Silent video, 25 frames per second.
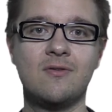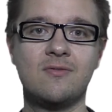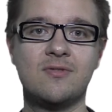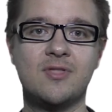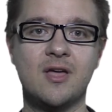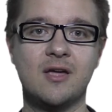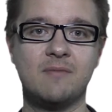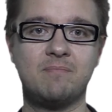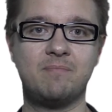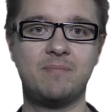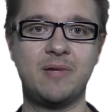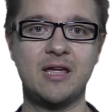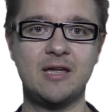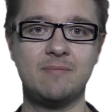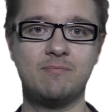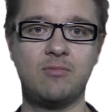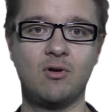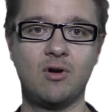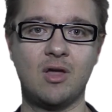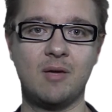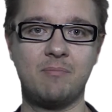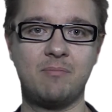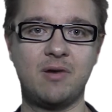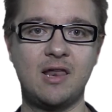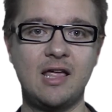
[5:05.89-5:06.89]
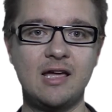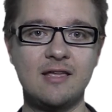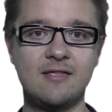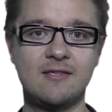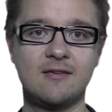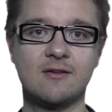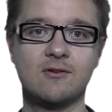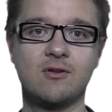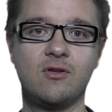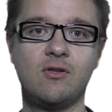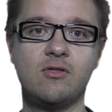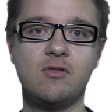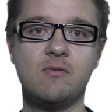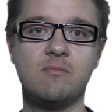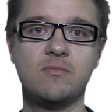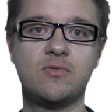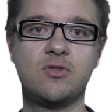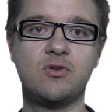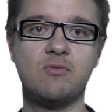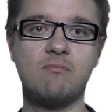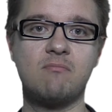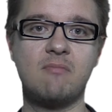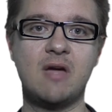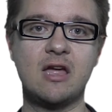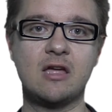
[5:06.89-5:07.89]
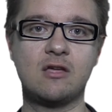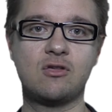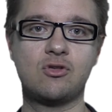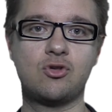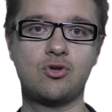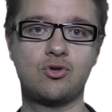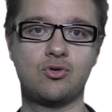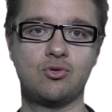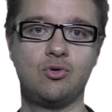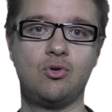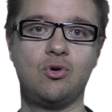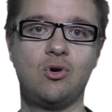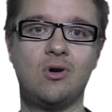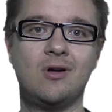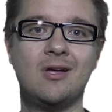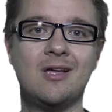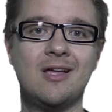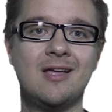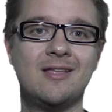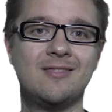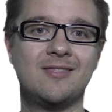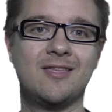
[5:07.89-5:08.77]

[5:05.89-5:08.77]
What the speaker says: that people are placing on them to make sure